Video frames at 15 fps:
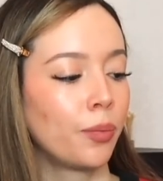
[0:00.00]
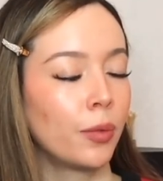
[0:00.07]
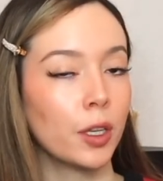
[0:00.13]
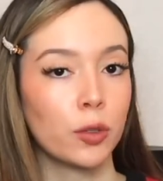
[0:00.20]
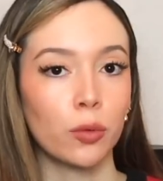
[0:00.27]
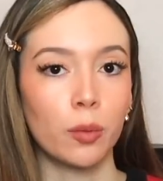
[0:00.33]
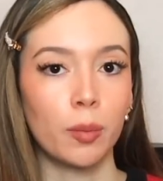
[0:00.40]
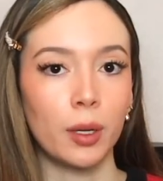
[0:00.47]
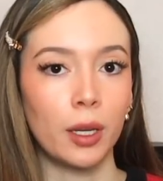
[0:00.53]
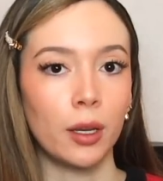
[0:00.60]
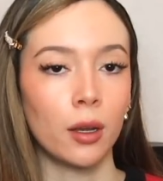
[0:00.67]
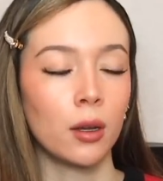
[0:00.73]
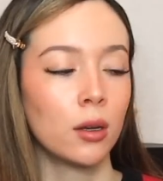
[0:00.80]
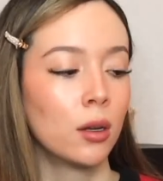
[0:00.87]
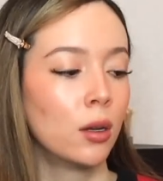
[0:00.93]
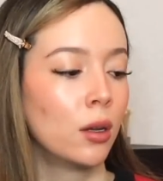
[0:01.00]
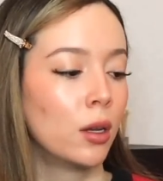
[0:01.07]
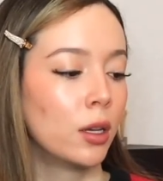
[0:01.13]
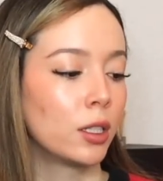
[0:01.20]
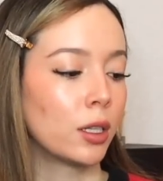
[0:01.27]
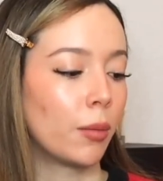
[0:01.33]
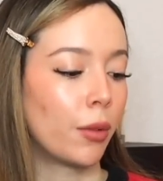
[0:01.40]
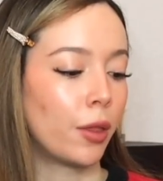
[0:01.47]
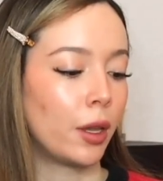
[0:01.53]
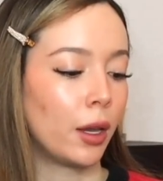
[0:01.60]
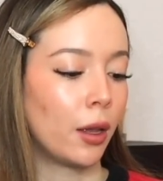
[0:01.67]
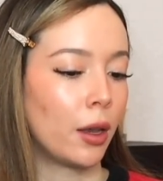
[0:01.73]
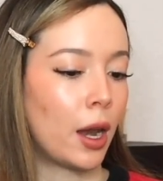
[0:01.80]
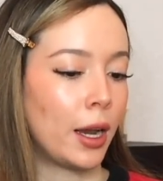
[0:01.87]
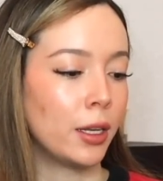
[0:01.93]
this would be
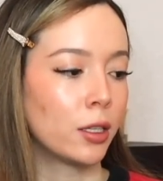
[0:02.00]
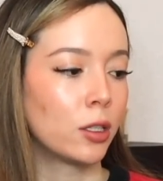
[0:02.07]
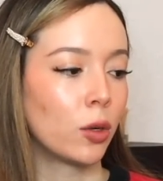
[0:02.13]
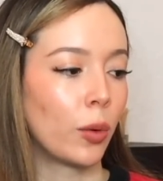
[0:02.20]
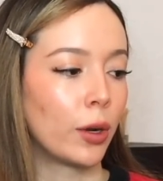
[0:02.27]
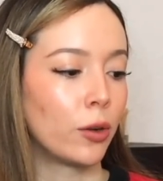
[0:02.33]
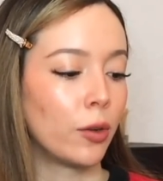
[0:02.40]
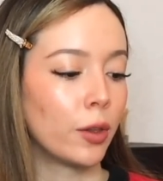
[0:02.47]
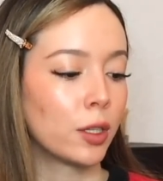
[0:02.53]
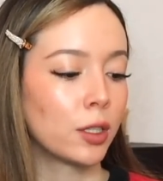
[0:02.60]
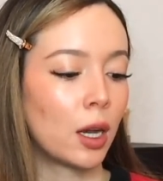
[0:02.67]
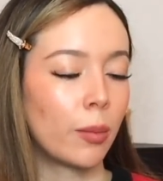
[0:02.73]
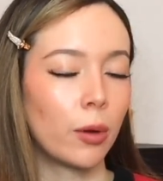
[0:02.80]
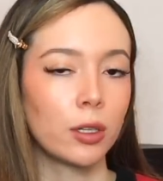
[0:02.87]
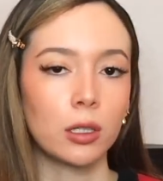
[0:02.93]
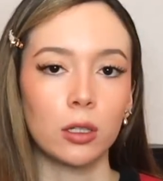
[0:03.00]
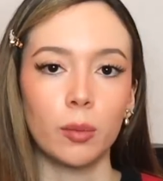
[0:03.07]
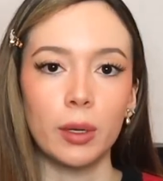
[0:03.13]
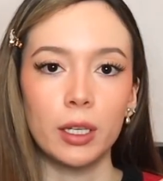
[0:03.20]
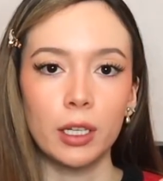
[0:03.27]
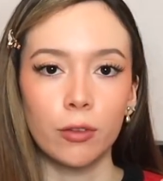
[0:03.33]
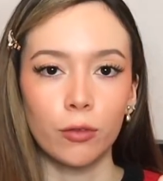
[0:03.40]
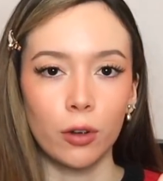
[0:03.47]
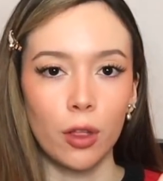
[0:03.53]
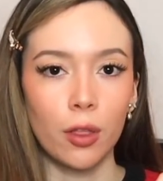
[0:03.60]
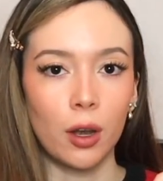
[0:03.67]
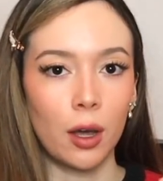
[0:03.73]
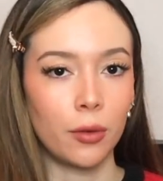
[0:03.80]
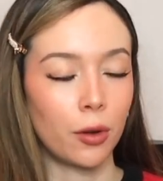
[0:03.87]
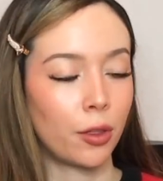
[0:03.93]
something nice to wear during the summer. It's a little bit different
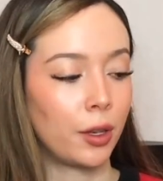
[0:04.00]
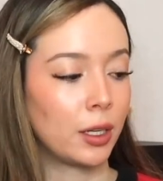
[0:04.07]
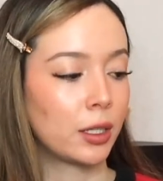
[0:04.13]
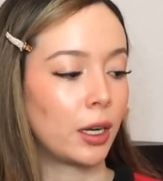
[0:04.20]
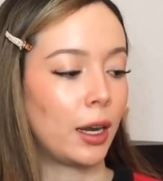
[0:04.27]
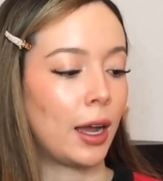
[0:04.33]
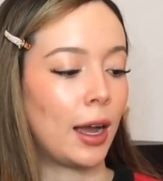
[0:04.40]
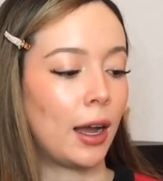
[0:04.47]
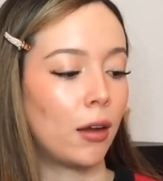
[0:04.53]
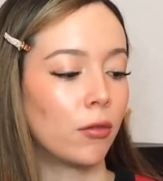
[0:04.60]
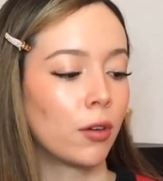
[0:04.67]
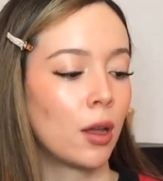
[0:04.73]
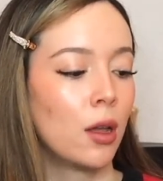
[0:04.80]
than other things that I have.